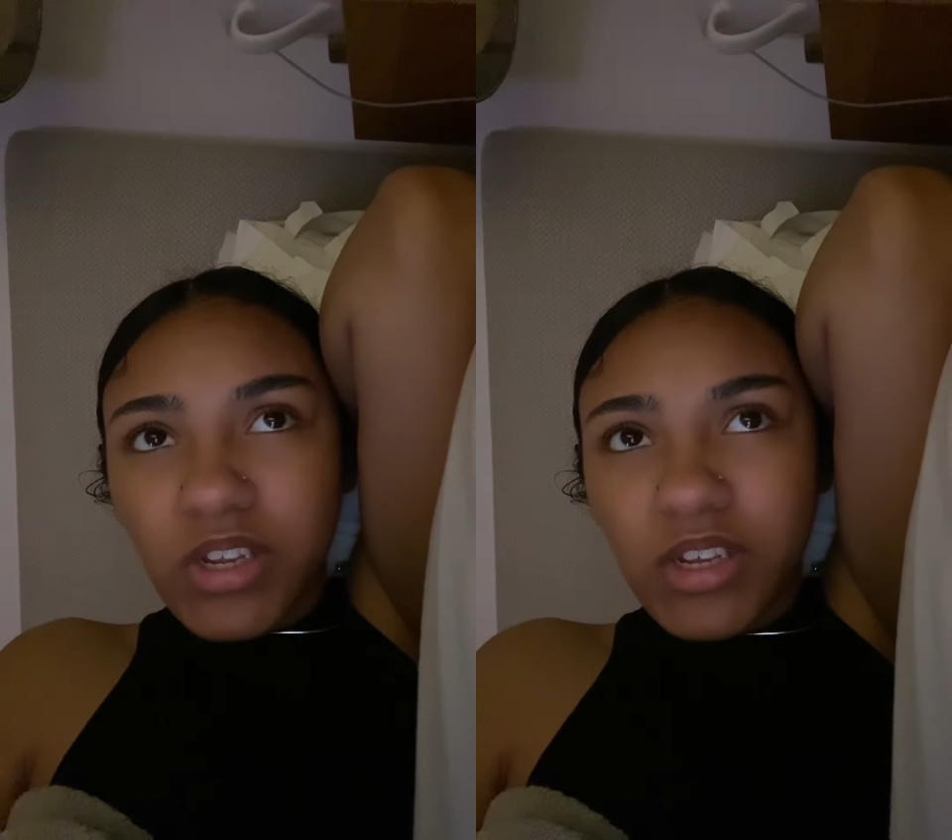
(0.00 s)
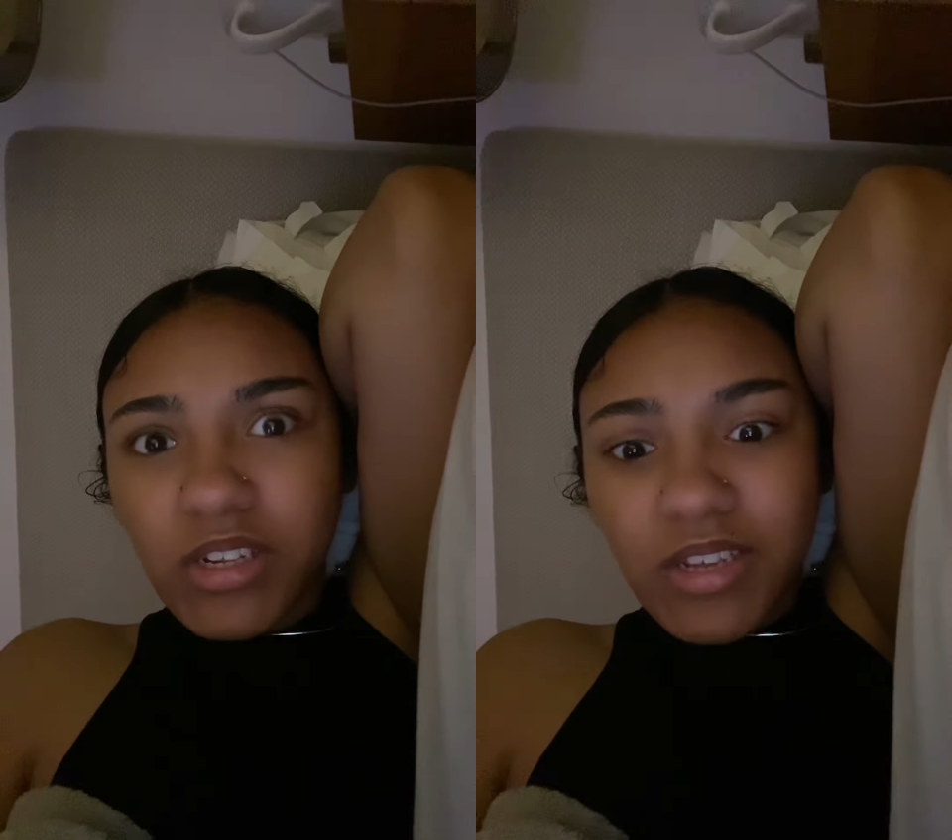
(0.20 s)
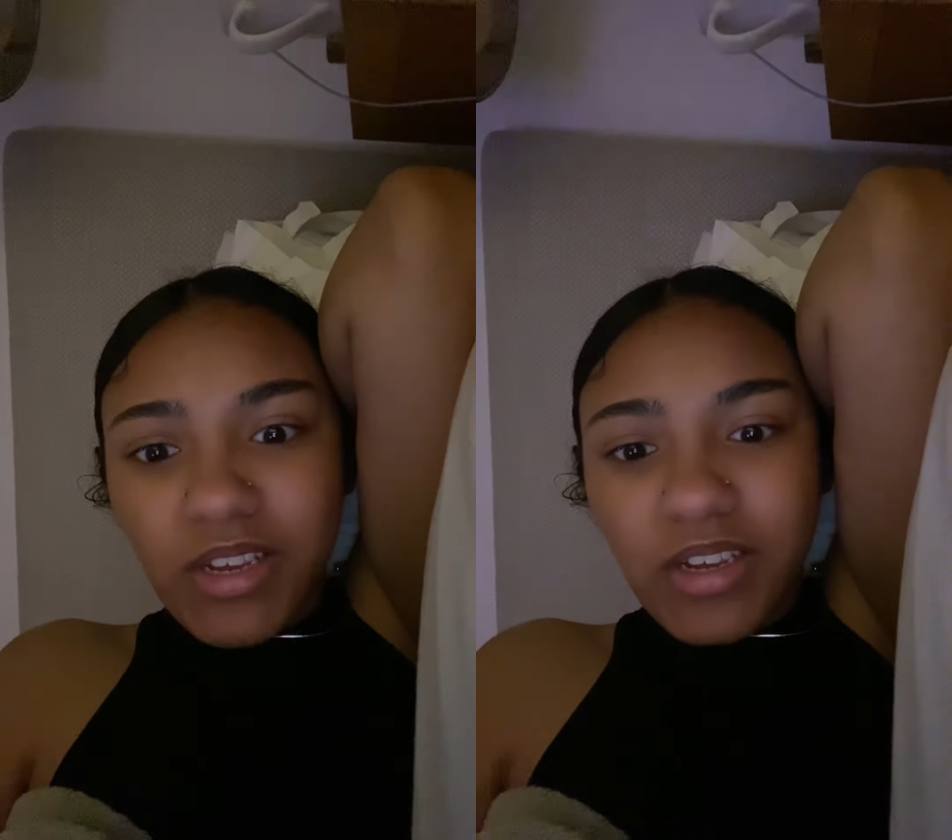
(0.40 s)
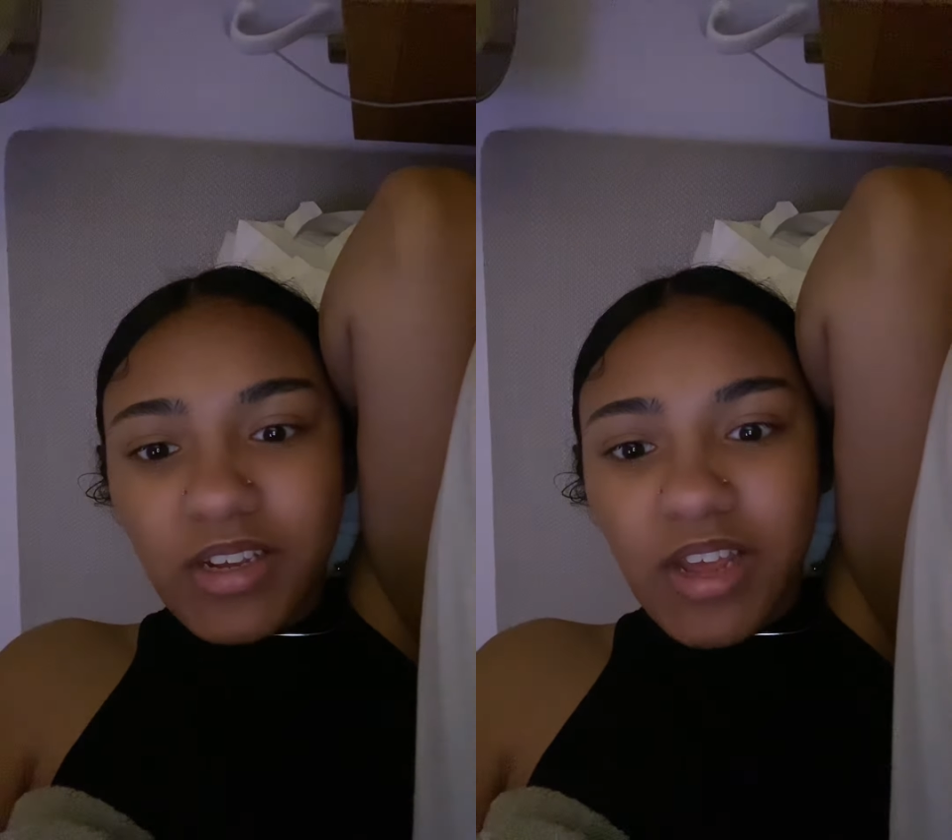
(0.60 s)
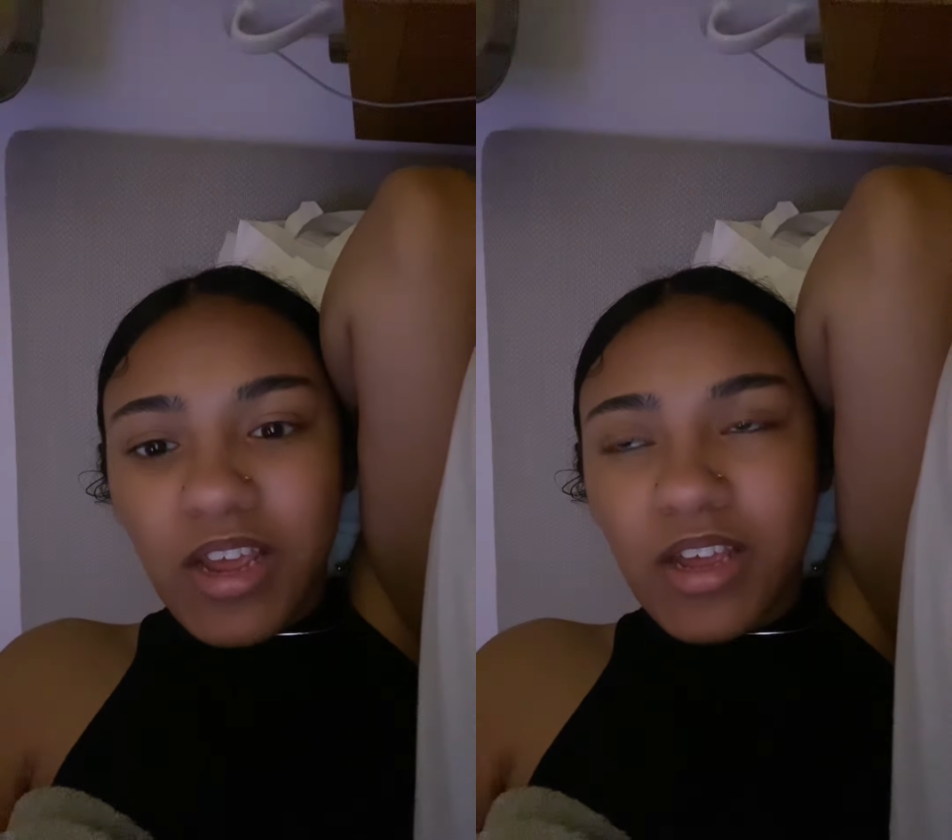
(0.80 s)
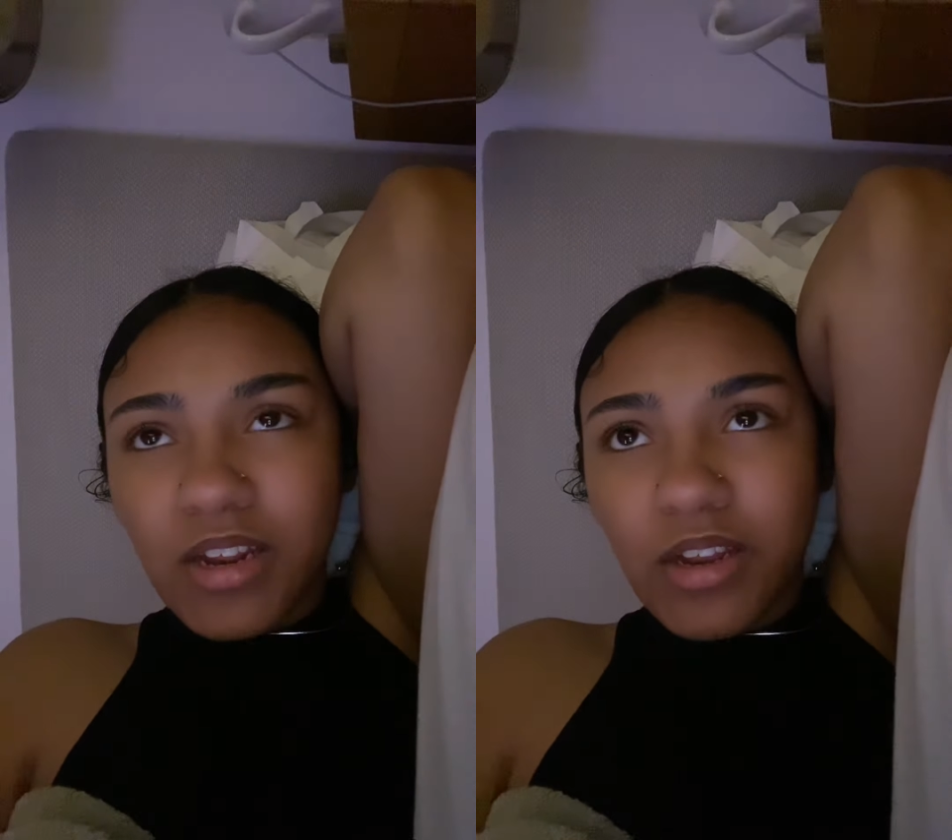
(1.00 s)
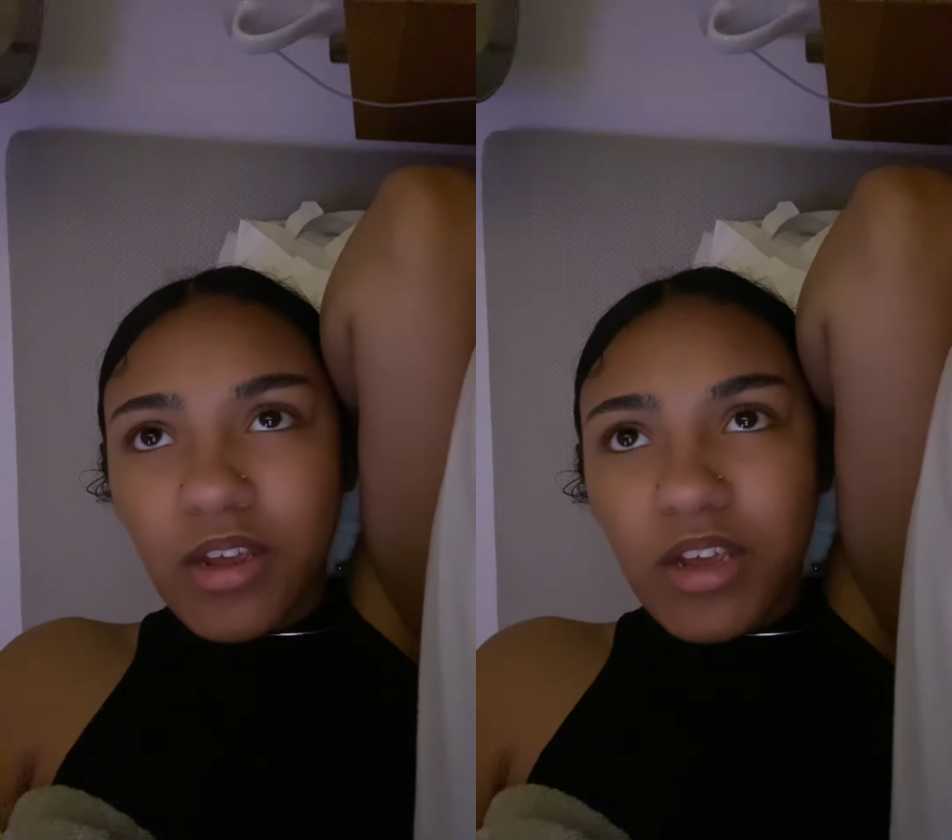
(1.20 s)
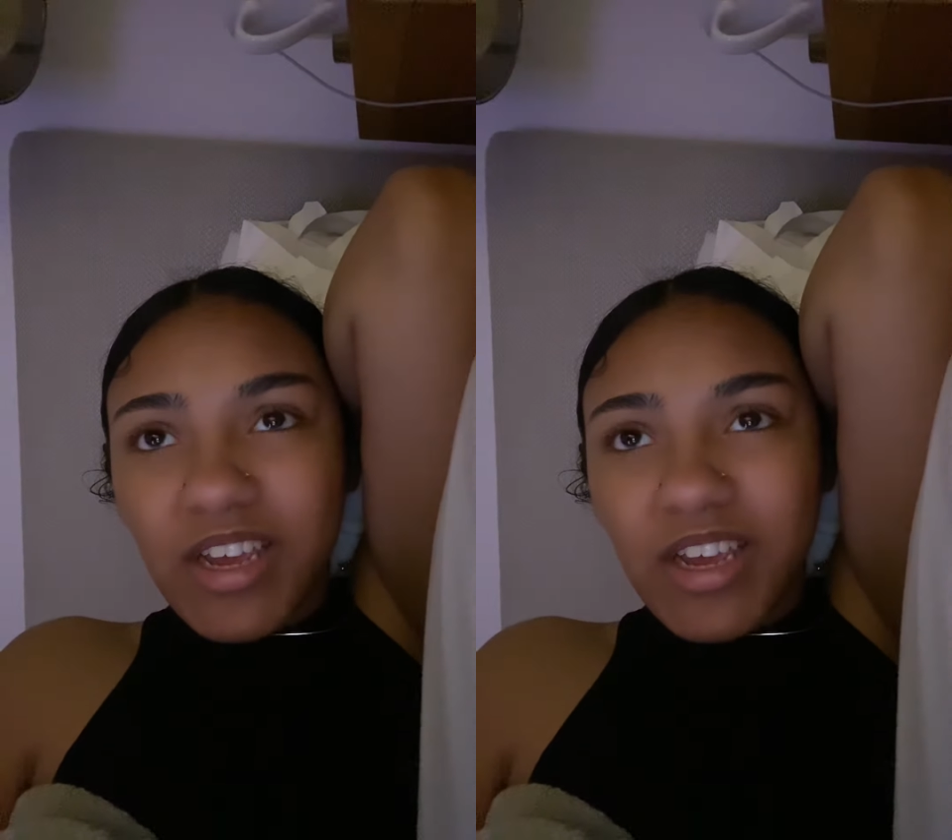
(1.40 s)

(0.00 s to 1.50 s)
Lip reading: he did and